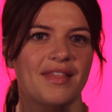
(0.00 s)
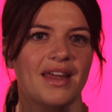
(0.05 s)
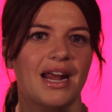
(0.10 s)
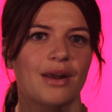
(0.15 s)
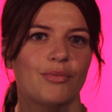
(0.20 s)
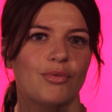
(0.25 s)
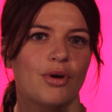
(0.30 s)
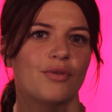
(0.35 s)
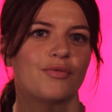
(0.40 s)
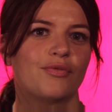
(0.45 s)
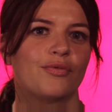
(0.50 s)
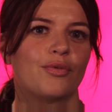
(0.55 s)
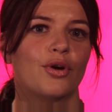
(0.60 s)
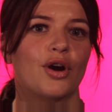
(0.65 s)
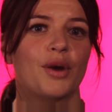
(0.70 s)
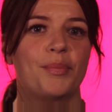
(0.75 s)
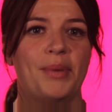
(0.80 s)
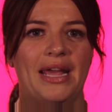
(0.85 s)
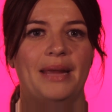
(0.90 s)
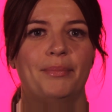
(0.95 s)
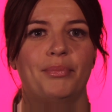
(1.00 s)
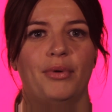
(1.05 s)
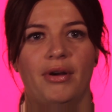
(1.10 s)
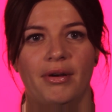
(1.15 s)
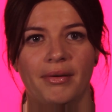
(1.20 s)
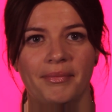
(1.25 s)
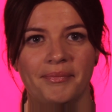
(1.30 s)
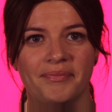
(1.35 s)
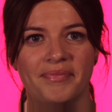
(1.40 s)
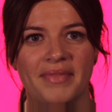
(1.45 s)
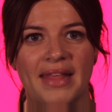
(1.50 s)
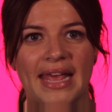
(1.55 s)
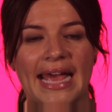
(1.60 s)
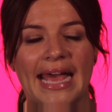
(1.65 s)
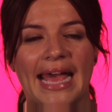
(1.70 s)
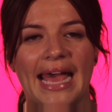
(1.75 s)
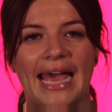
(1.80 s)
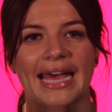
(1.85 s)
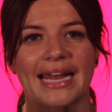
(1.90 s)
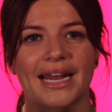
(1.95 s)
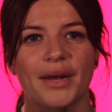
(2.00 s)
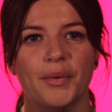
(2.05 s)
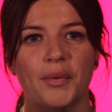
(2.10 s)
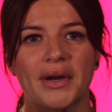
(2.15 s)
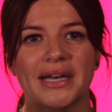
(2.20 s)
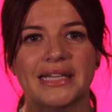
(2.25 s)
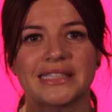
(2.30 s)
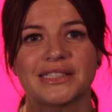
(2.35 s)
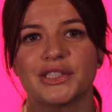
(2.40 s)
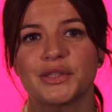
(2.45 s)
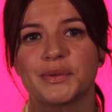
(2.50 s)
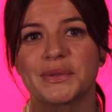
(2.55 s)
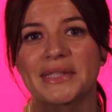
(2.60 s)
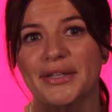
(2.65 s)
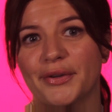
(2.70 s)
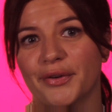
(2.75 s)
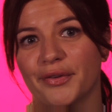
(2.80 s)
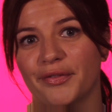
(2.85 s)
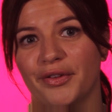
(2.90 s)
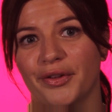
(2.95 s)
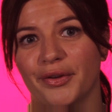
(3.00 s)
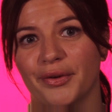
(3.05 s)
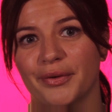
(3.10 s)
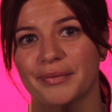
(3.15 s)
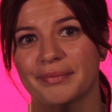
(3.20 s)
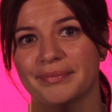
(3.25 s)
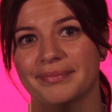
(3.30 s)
that I wrote for a paper and I wanted to do an interview